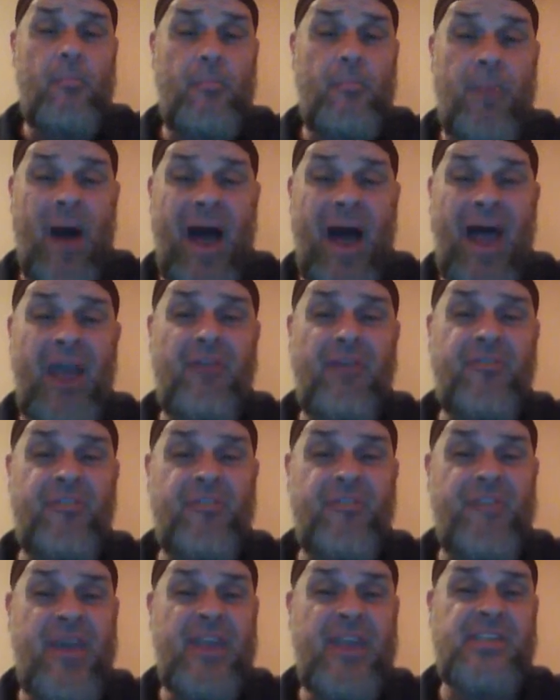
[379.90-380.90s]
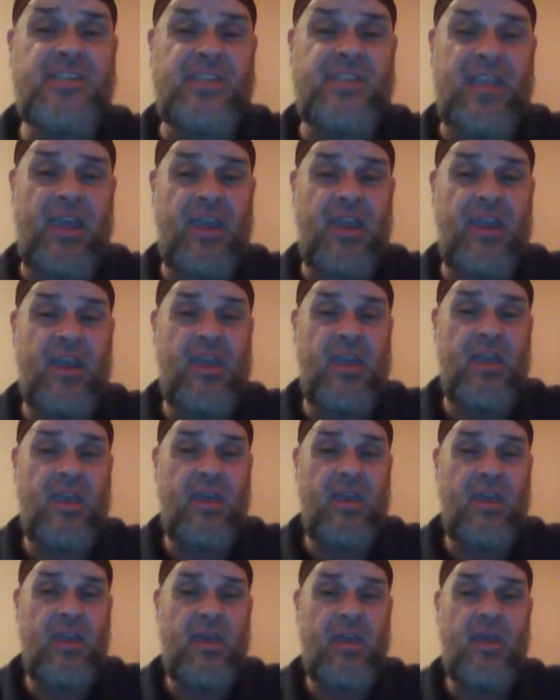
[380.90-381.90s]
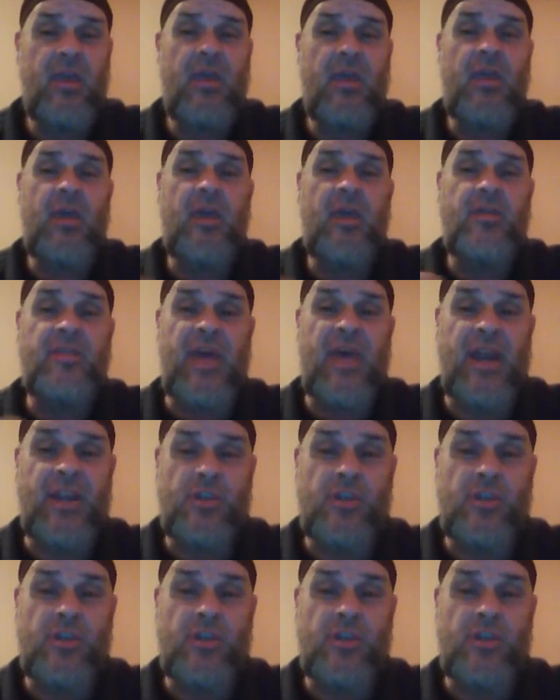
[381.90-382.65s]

by facing that